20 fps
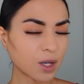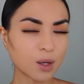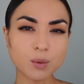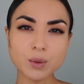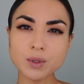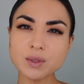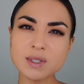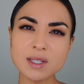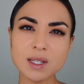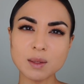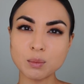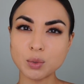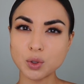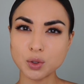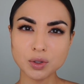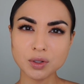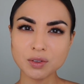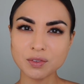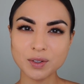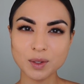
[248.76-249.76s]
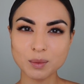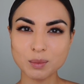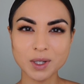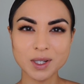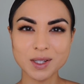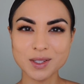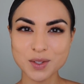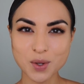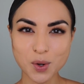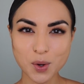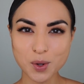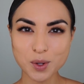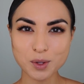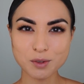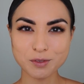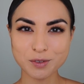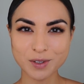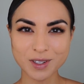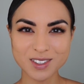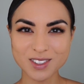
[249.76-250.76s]
won't say beautiful because
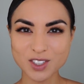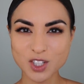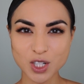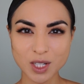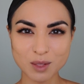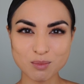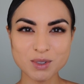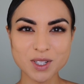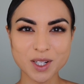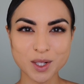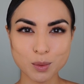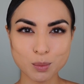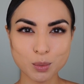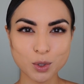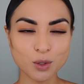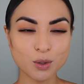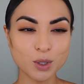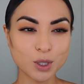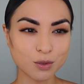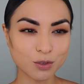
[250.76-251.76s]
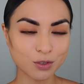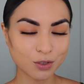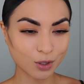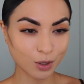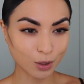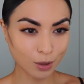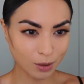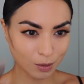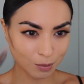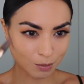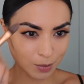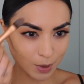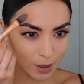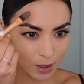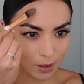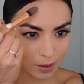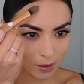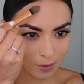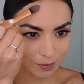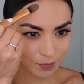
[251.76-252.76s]
all face shapes are beautiful,
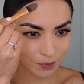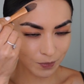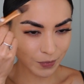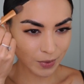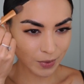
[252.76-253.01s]
but